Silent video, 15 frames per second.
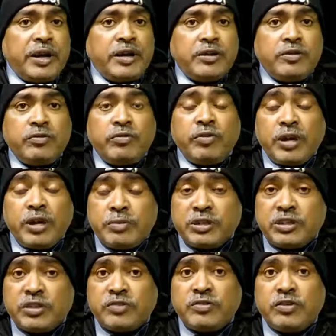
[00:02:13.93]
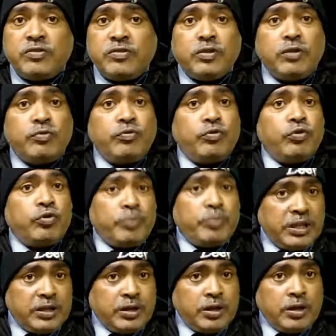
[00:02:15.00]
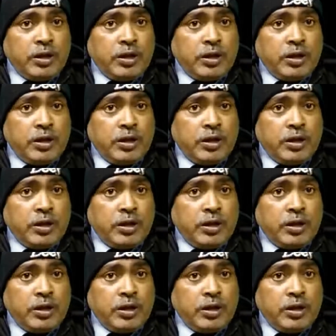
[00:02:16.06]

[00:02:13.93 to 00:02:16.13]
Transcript: That is very much essential for me.